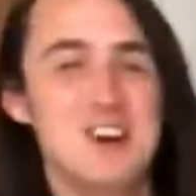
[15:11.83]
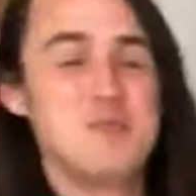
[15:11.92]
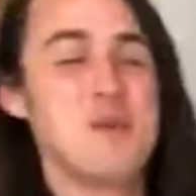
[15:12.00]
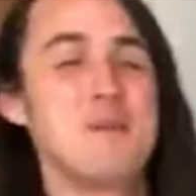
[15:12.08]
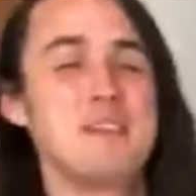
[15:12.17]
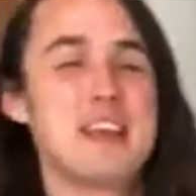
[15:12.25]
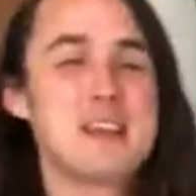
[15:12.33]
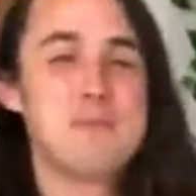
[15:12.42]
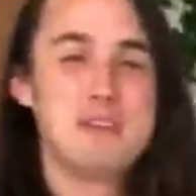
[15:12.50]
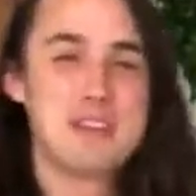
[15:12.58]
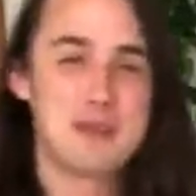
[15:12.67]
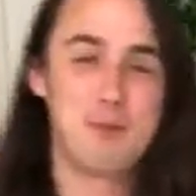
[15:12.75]
Or maybe that could be
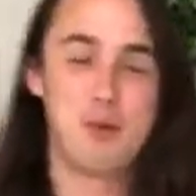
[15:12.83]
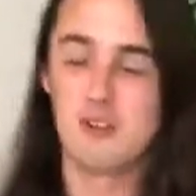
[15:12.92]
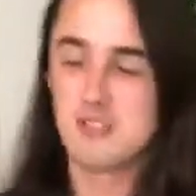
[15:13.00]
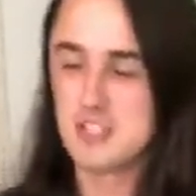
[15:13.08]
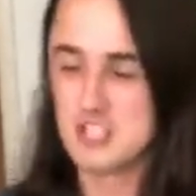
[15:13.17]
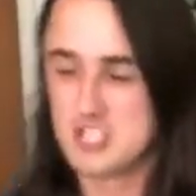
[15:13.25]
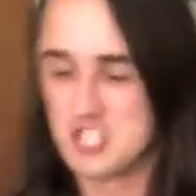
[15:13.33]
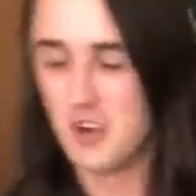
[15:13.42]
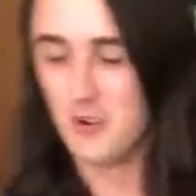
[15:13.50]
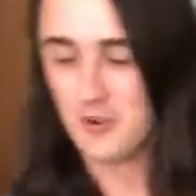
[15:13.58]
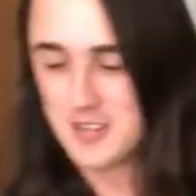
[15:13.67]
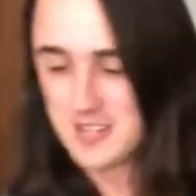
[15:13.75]
like part of the
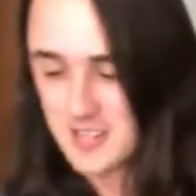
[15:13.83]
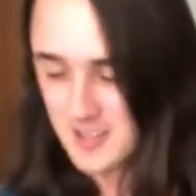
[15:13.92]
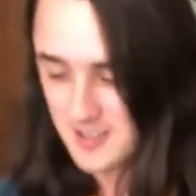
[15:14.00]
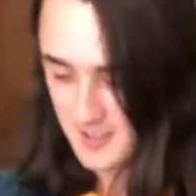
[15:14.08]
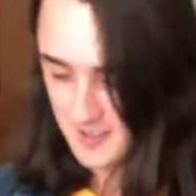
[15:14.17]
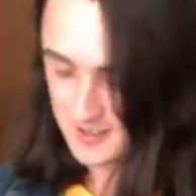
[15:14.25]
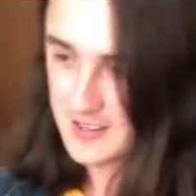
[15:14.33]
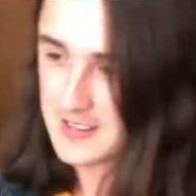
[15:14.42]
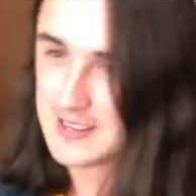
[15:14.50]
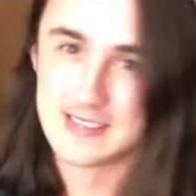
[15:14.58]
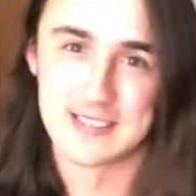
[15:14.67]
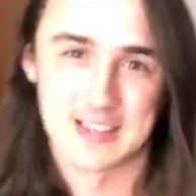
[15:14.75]
joke.
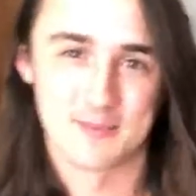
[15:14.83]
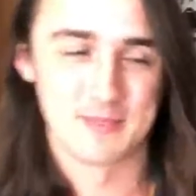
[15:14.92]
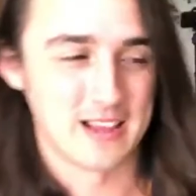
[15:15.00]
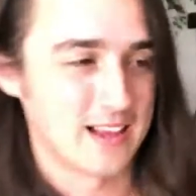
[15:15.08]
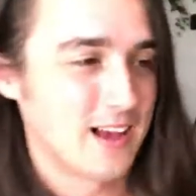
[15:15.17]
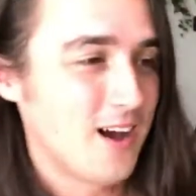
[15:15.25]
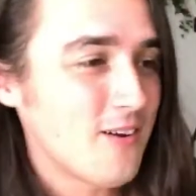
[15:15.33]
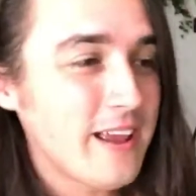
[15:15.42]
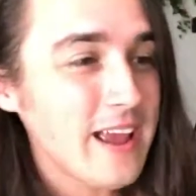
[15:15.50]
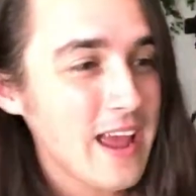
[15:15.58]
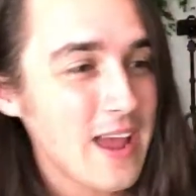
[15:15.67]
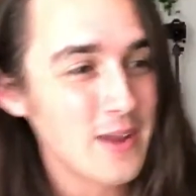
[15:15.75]
Is like, I'm like,
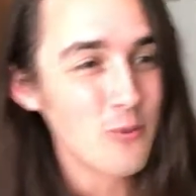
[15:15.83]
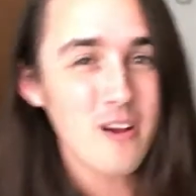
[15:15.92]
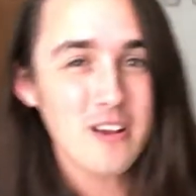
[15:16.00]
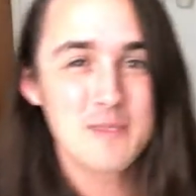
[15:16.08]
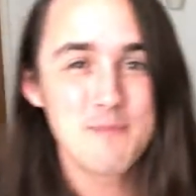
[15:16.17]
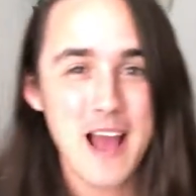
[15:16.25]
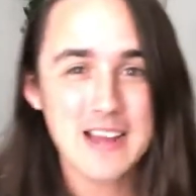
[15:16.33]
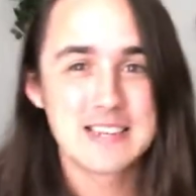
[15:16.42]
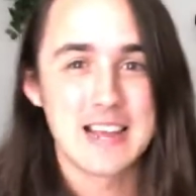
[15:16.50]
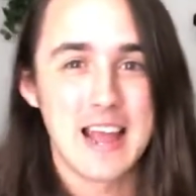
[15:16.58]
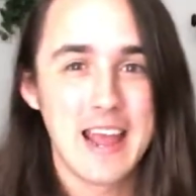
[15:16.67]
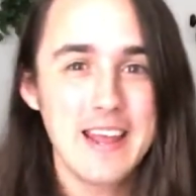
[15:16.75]
okay, welcome back to
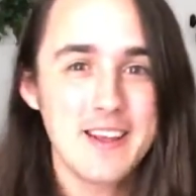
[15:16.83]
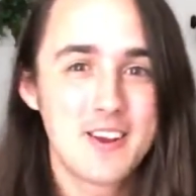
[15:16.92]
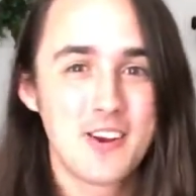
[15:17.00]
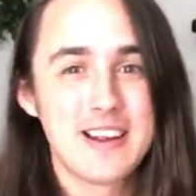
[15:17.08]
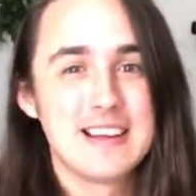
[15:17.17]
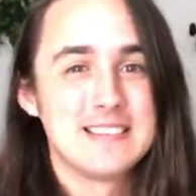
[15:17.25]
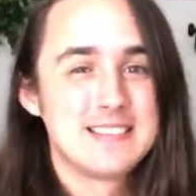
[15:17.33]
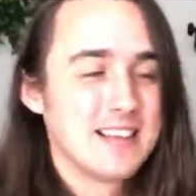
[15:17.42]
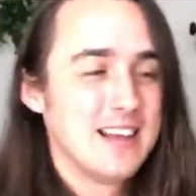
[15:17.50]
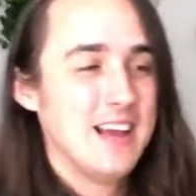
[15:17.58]
Hey Chris.